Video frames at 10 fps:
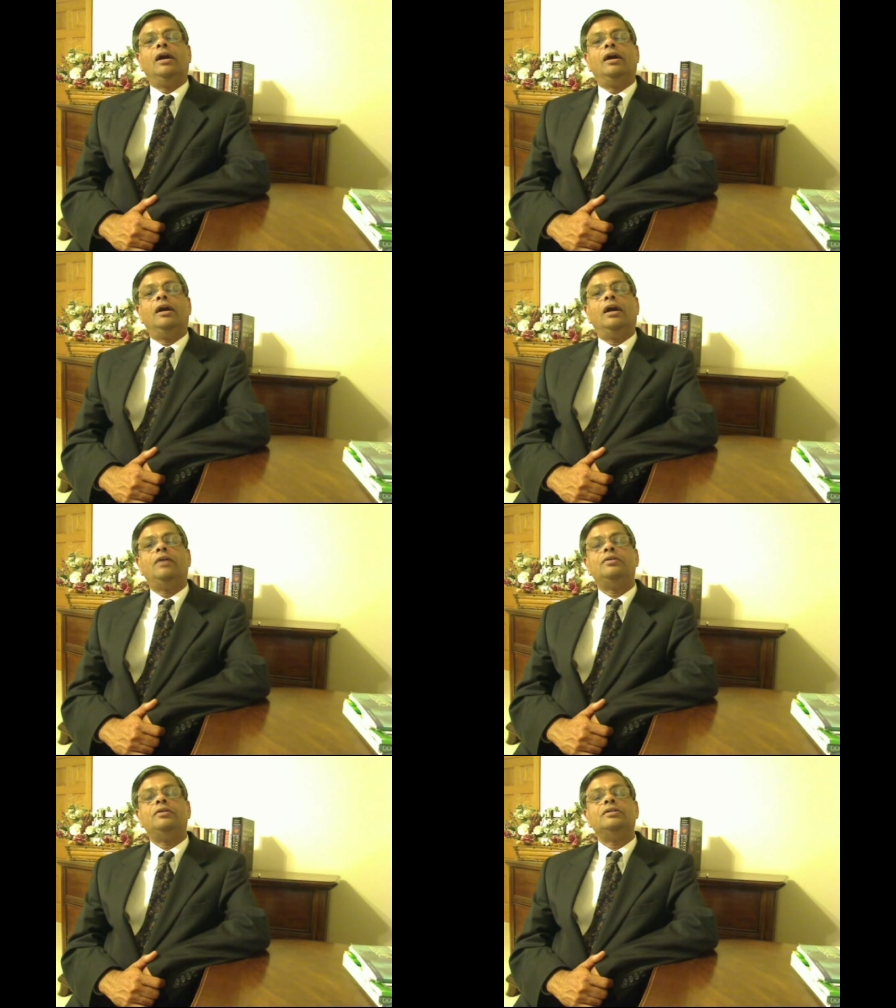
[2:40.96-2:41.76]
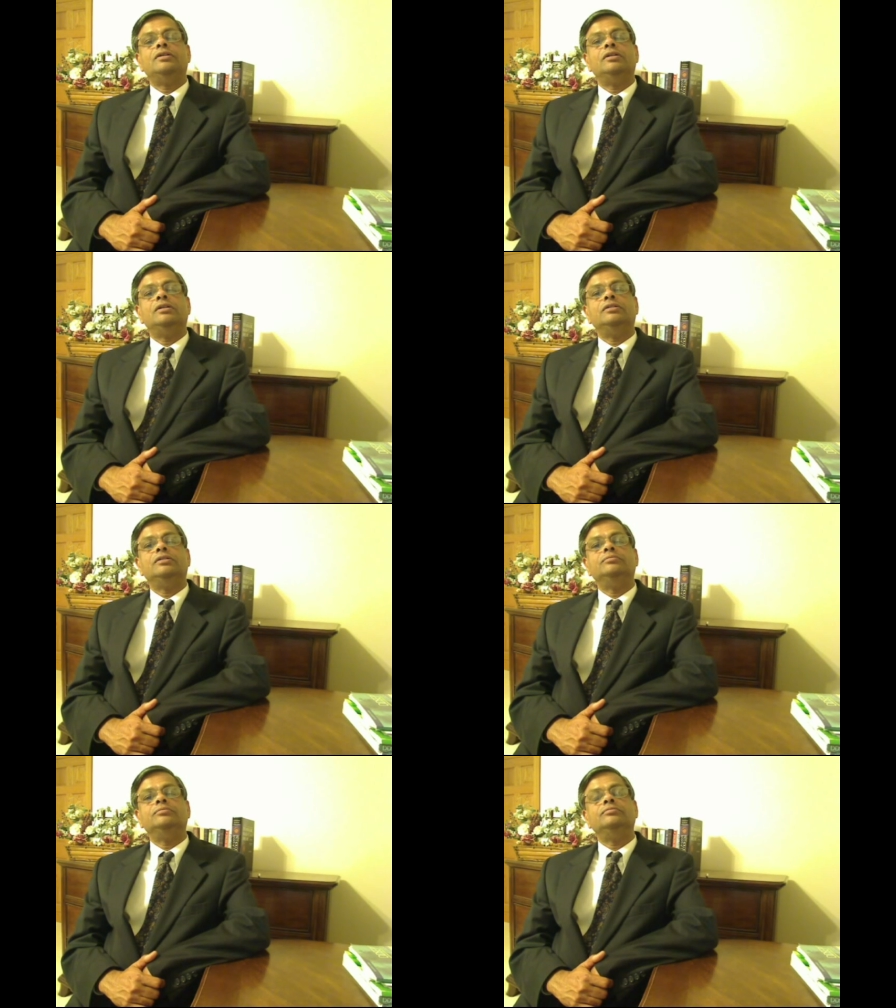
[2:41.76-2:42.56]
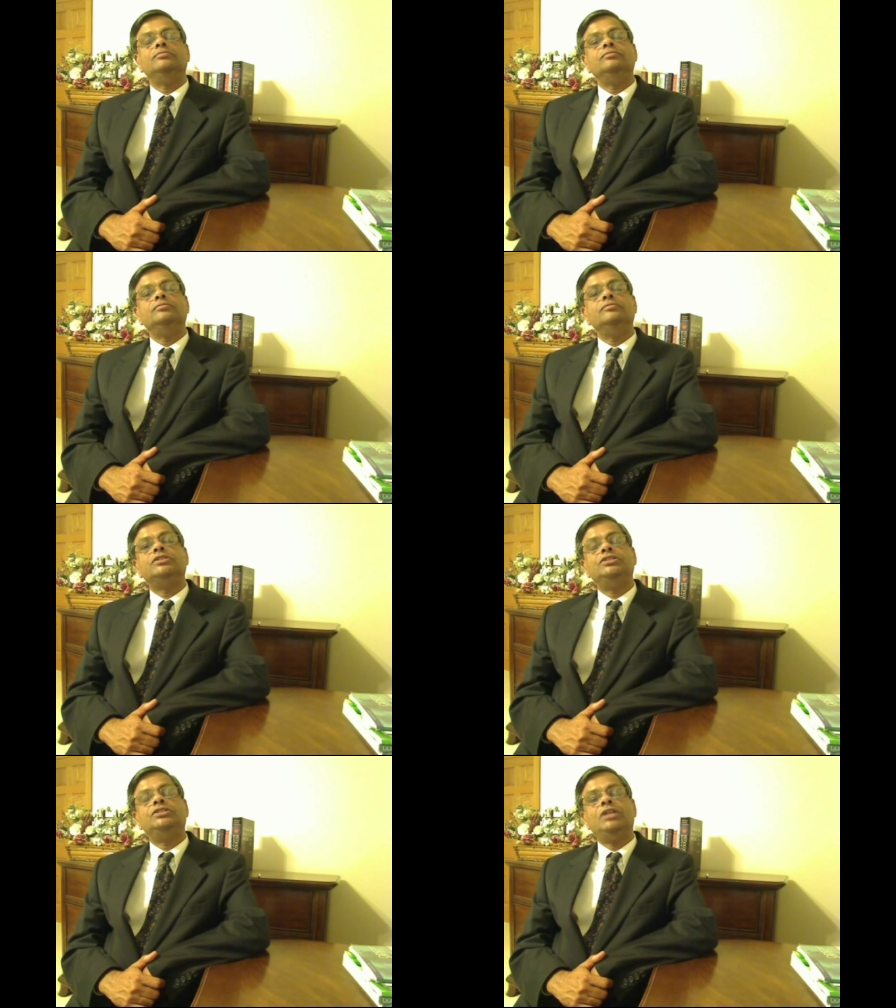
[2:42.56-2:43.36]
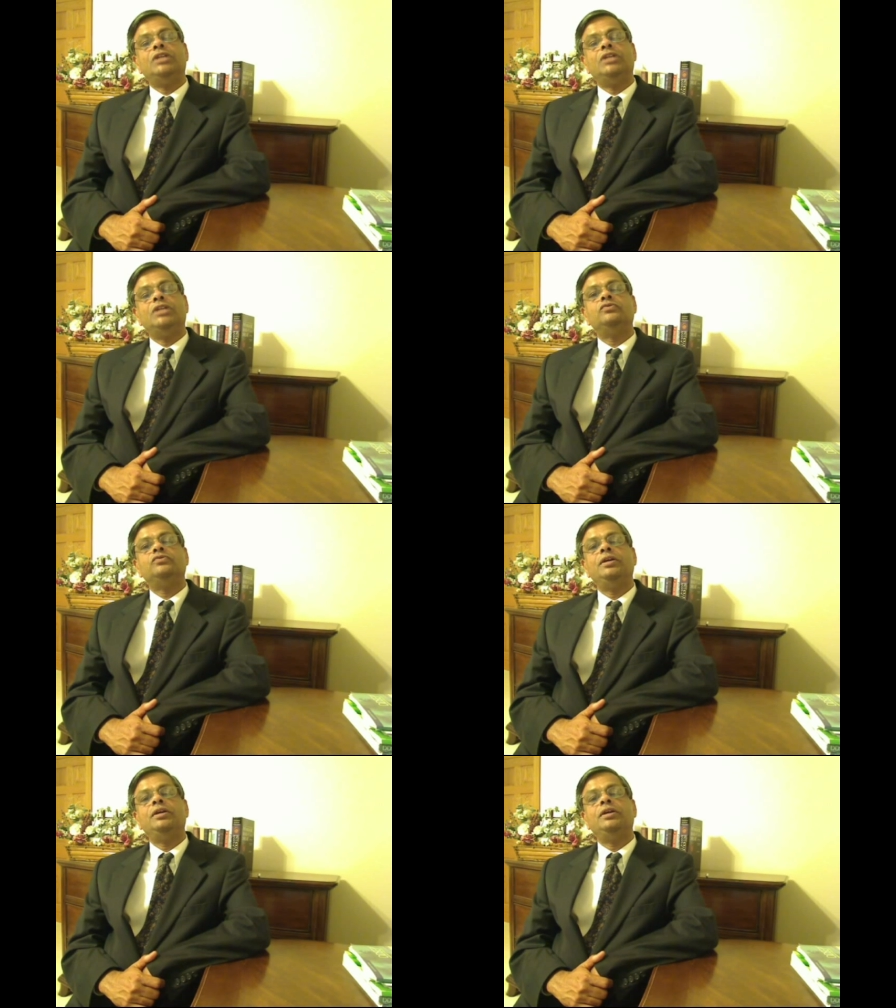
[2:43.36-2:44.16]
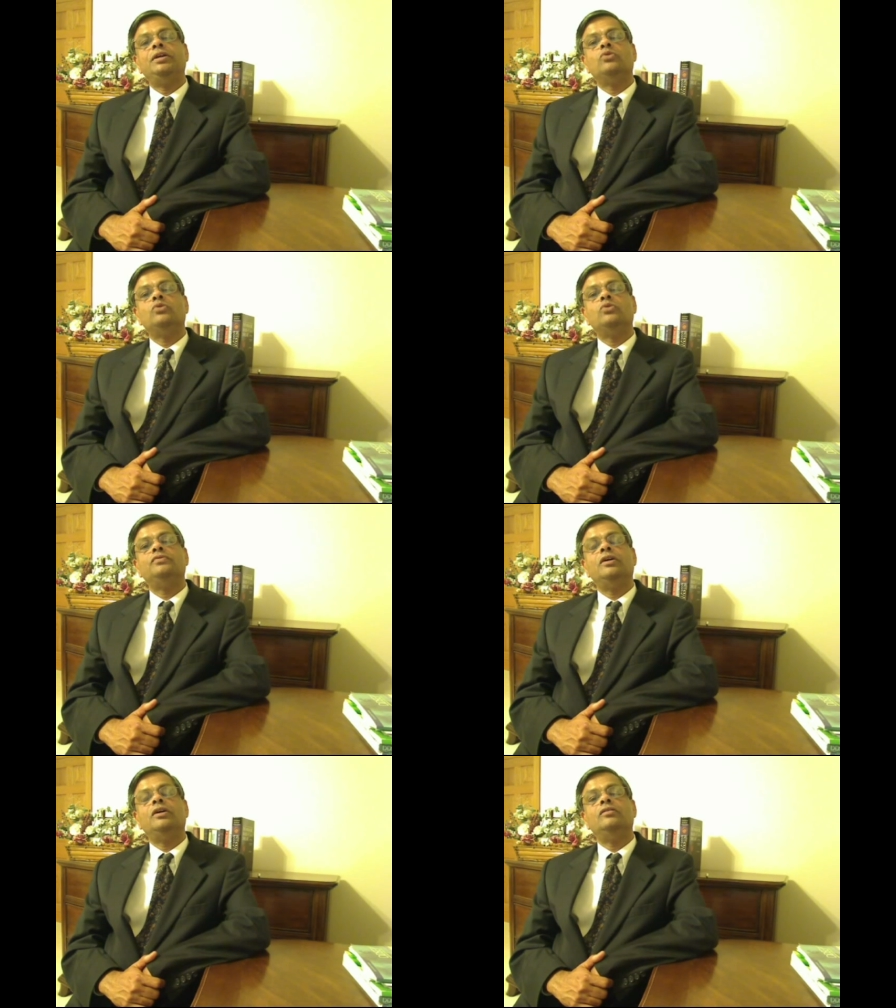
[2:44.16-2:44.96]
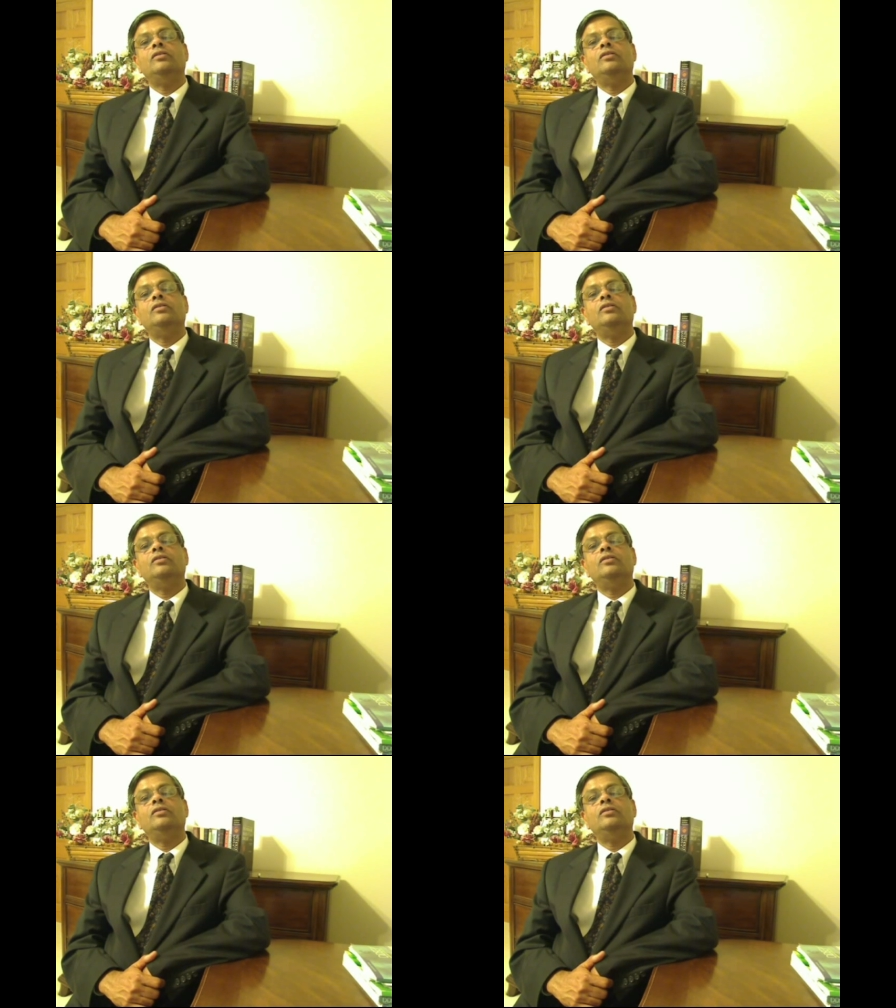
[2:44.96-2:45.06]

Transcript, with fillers: Our uh, suggestion for patients who have uh,